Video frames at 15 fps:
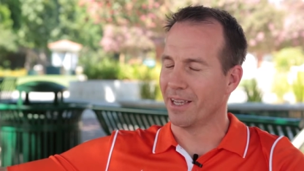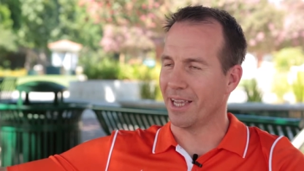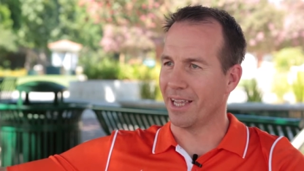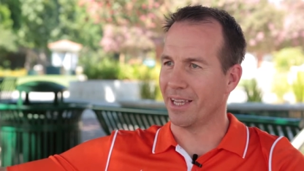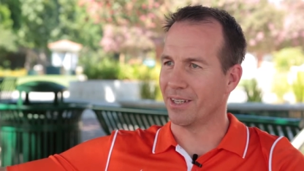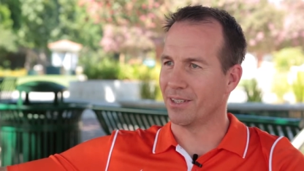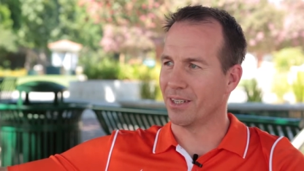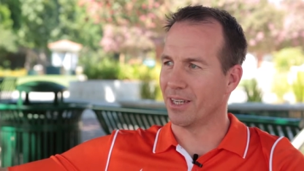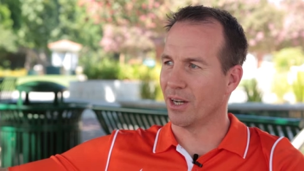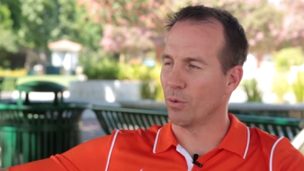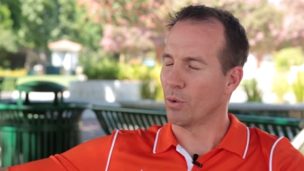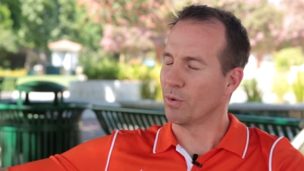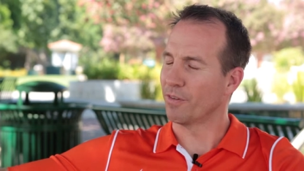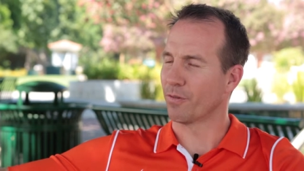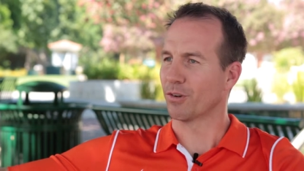And uh,
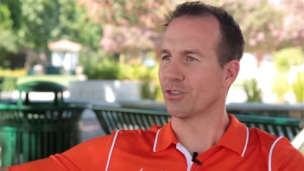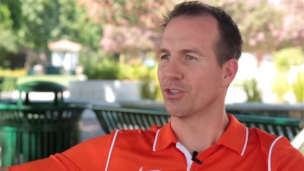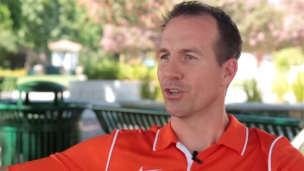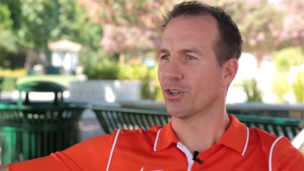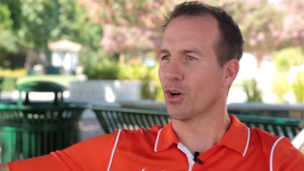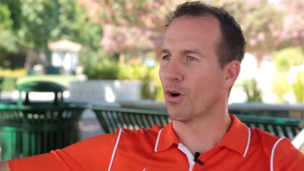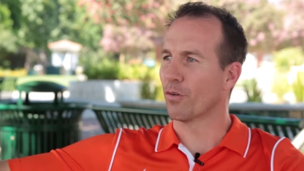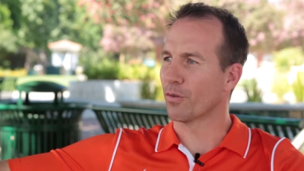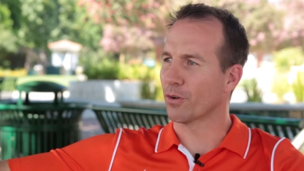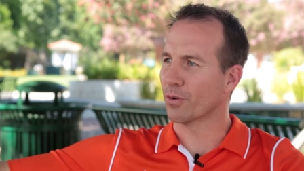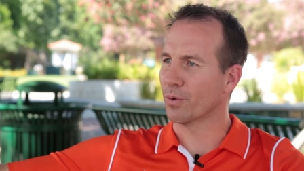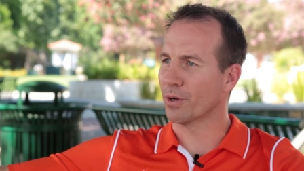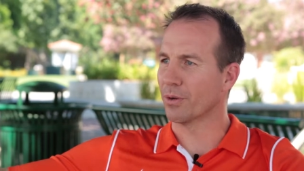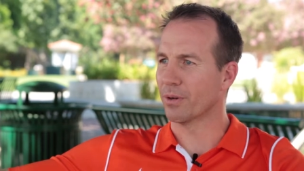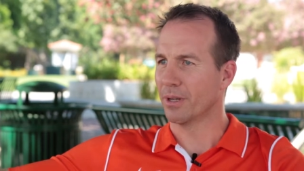when we first took
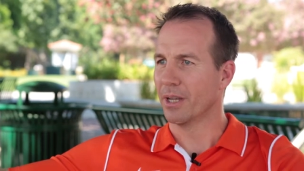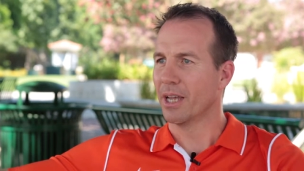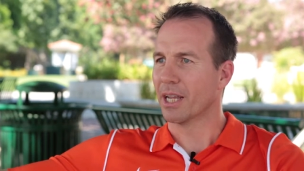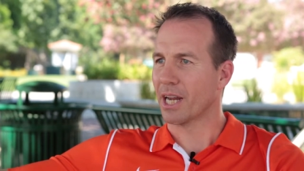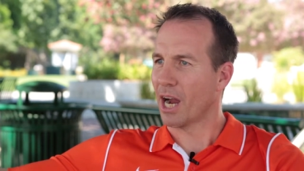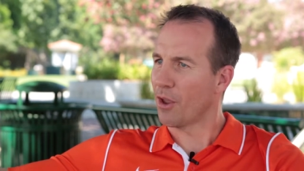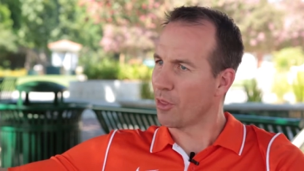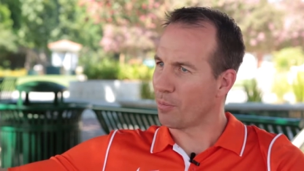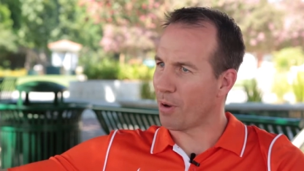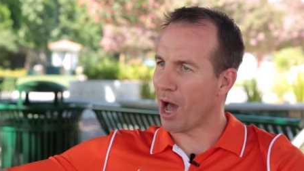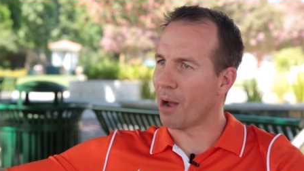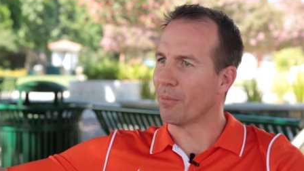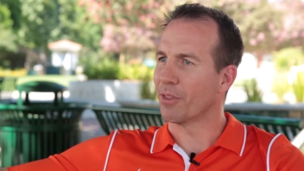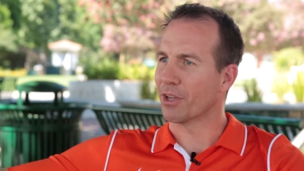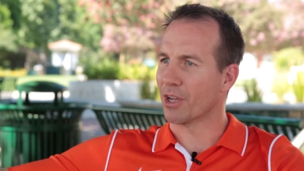over, we were kind of at the
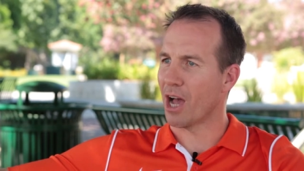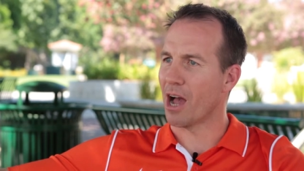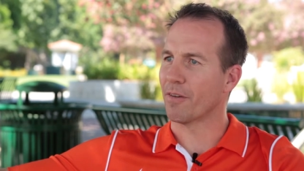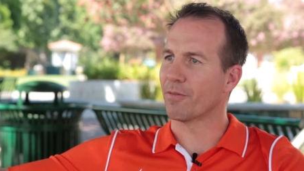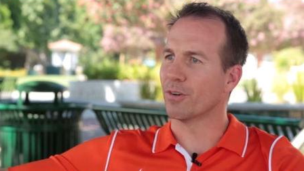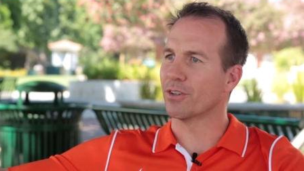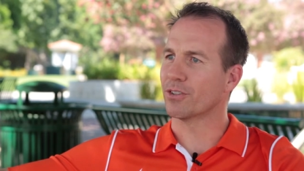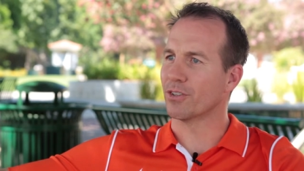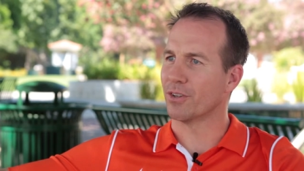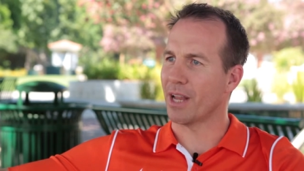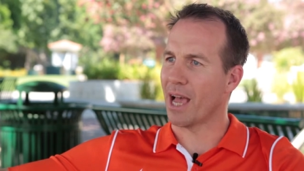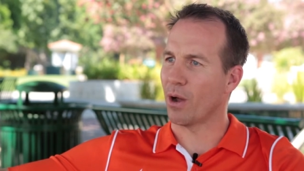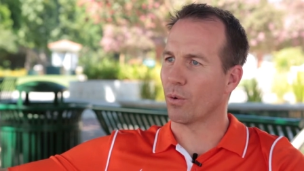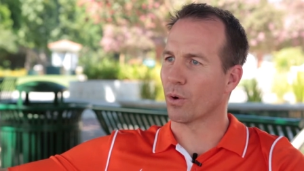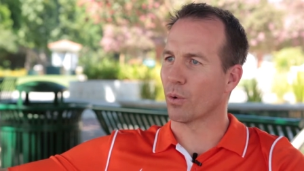bottom of the conference, and
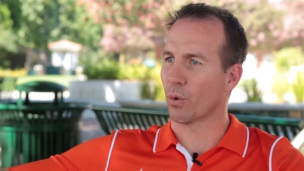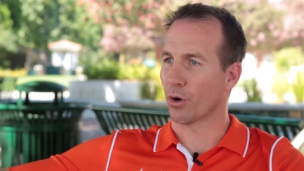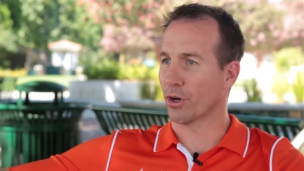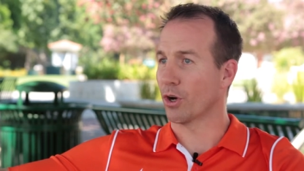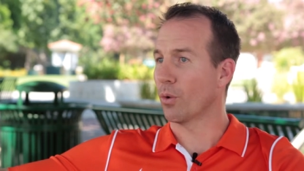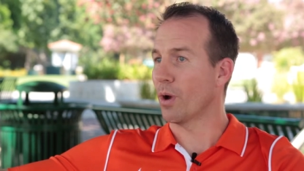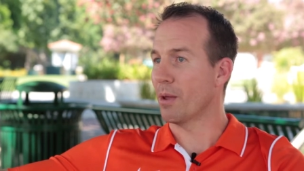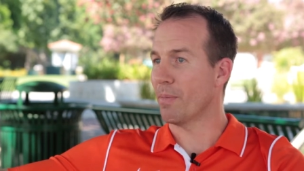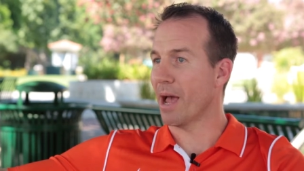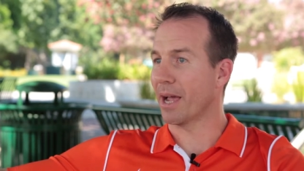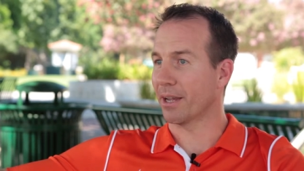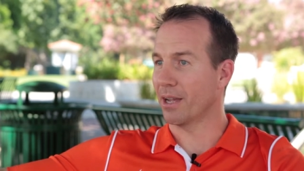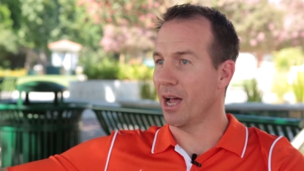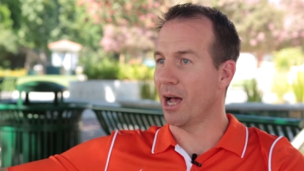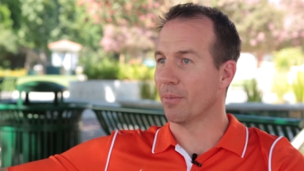now we're working our way
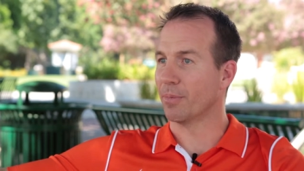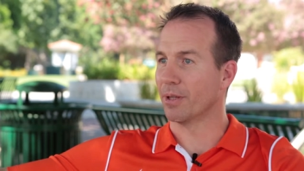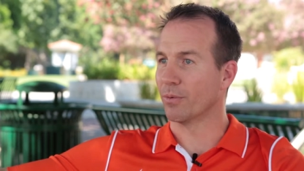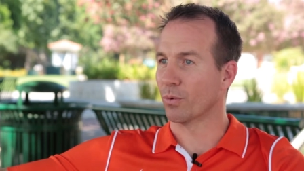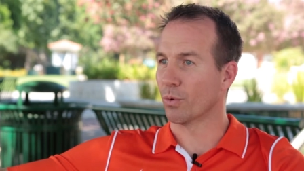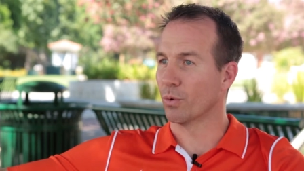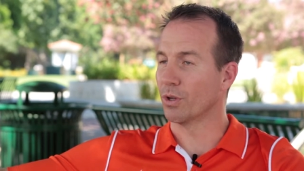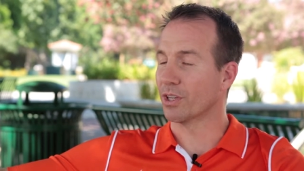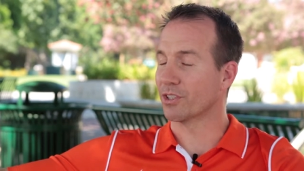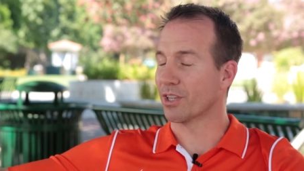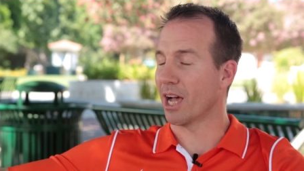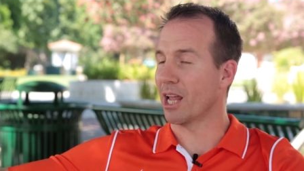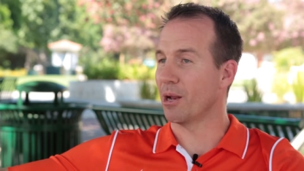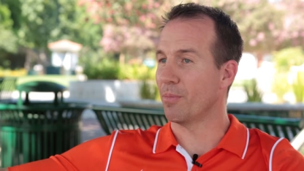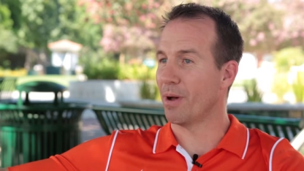back up. And we're really
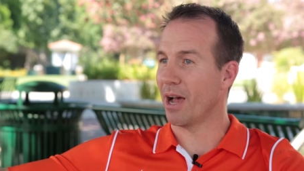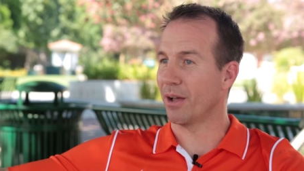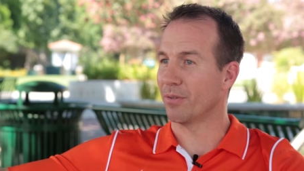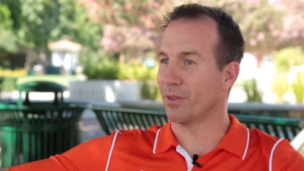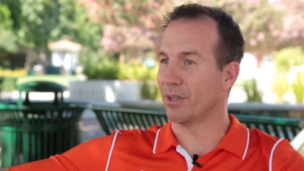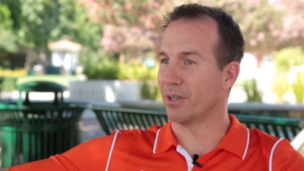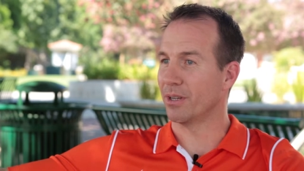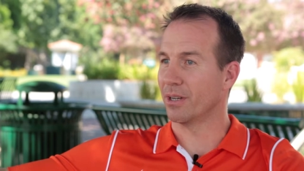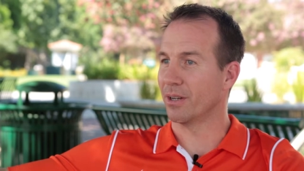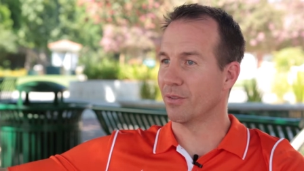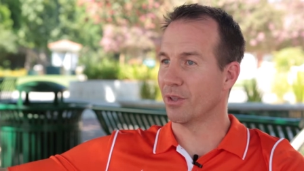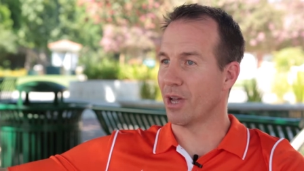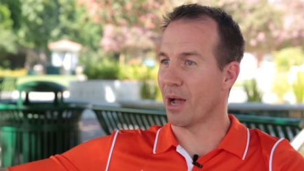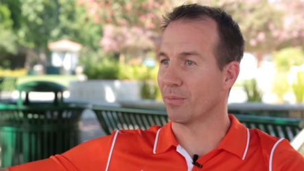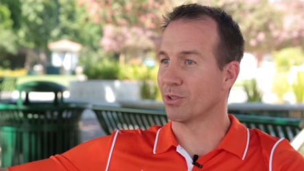excited about the, uh,
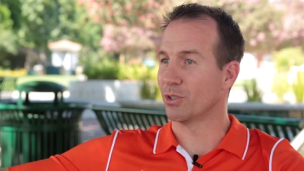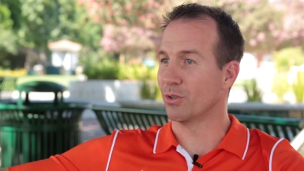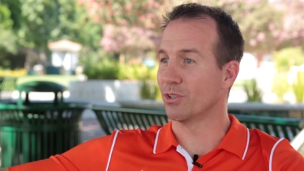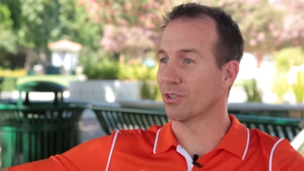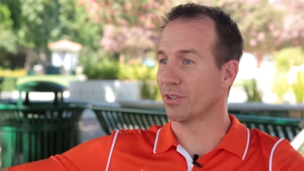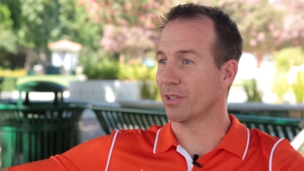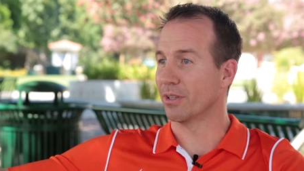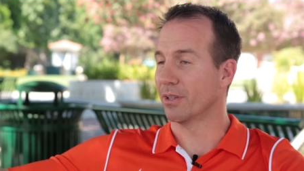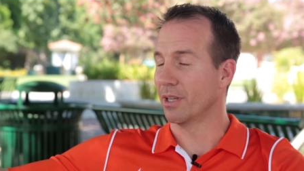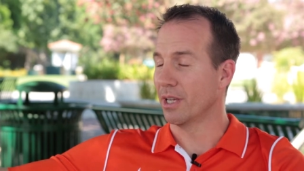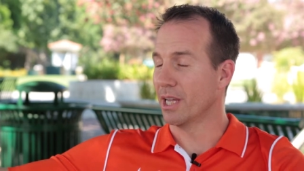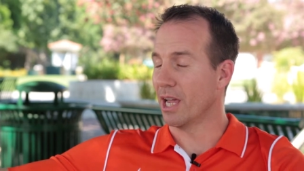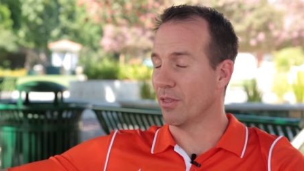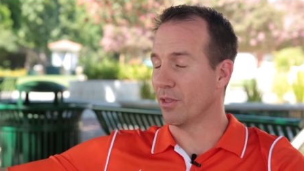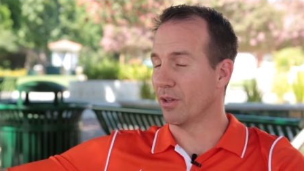the opportunities and the,
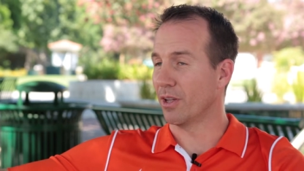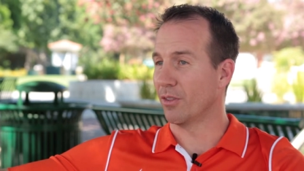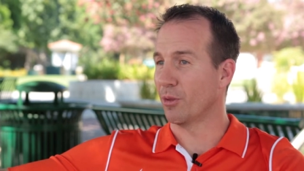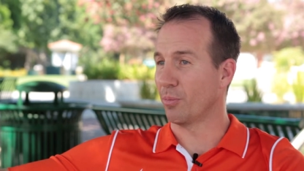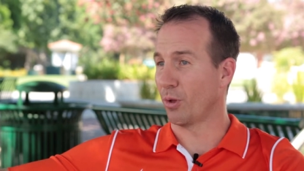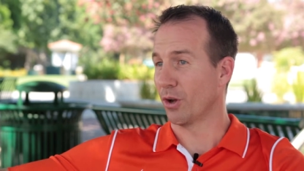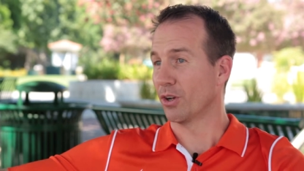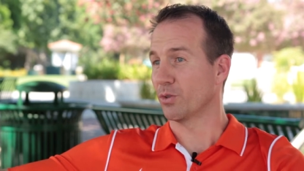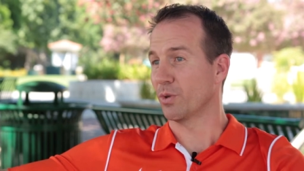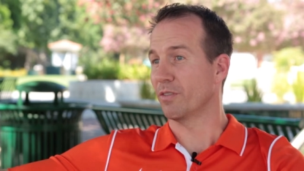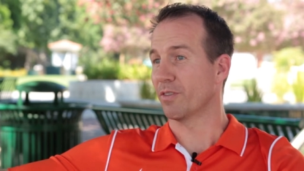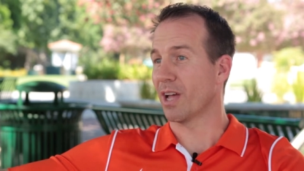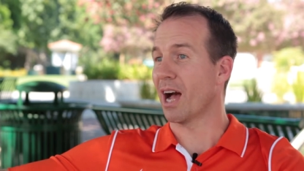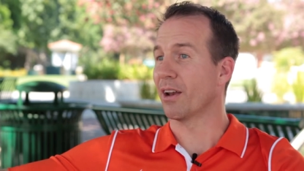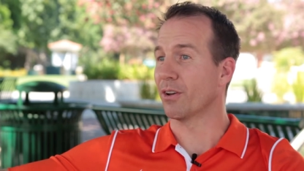and, the, and the players
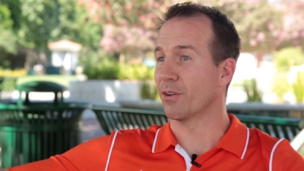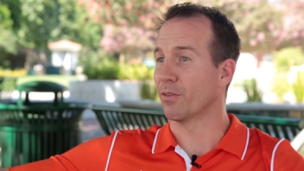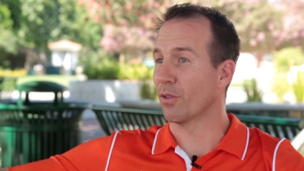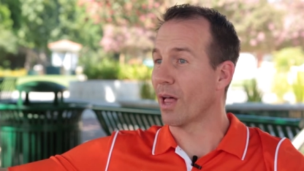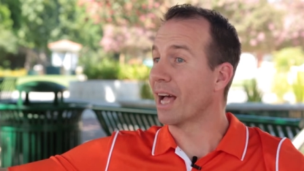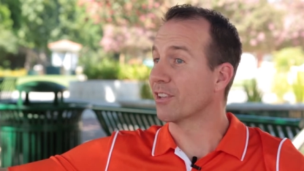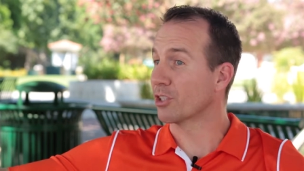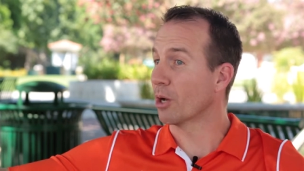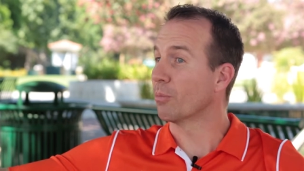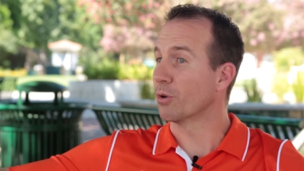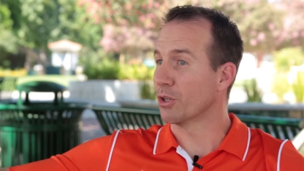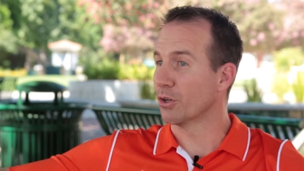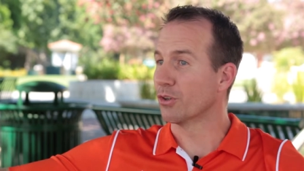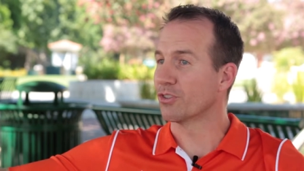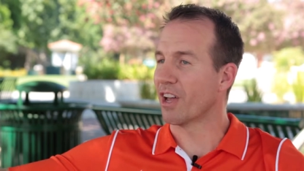we've gotten in the last
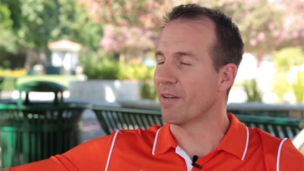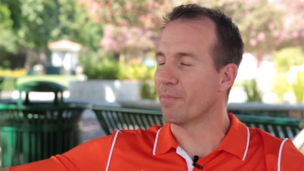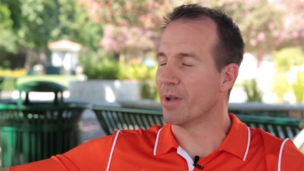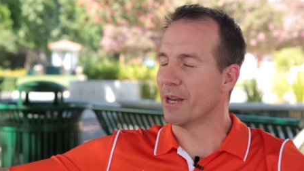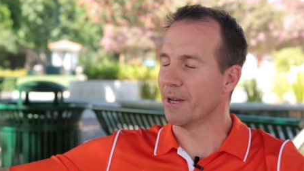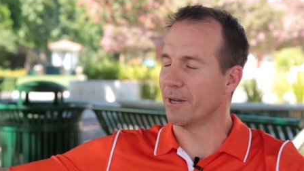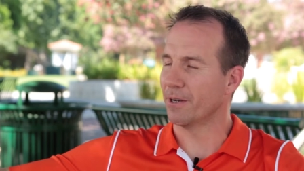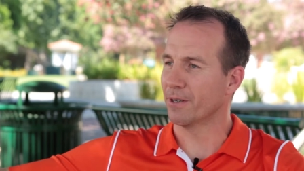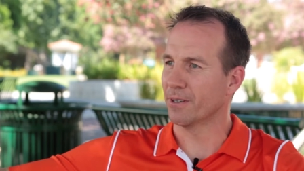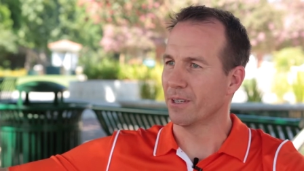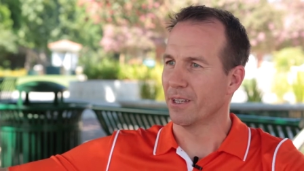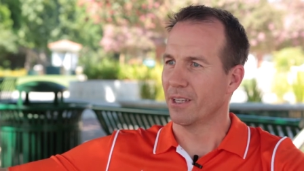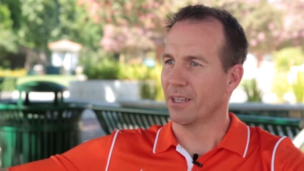couple of years I've been here.